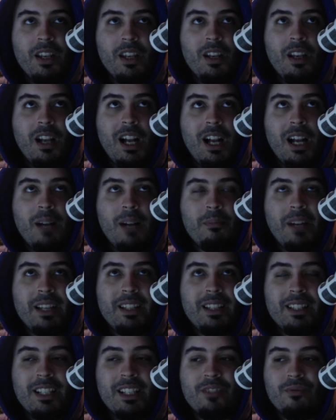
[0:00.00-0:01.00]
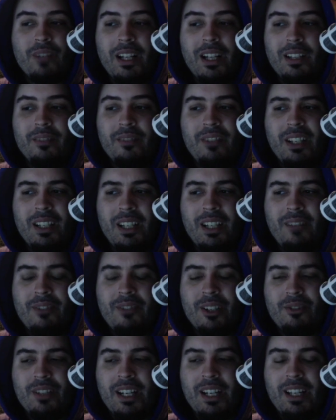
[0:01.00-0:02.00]
I think that's relevant if
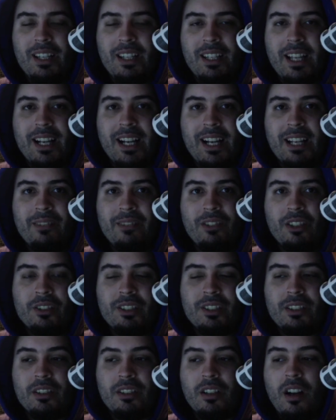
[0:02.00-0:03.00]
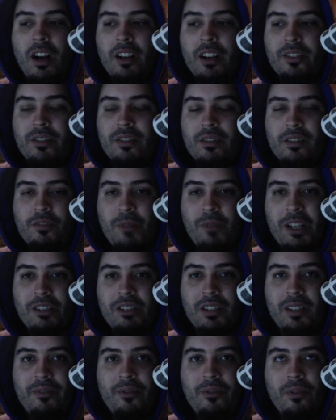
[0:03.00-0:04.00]
there's anything that kind of looks at the costs,
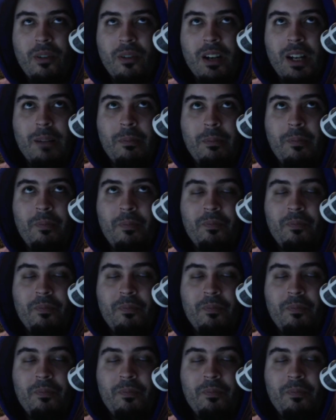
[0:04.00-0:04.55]
especially for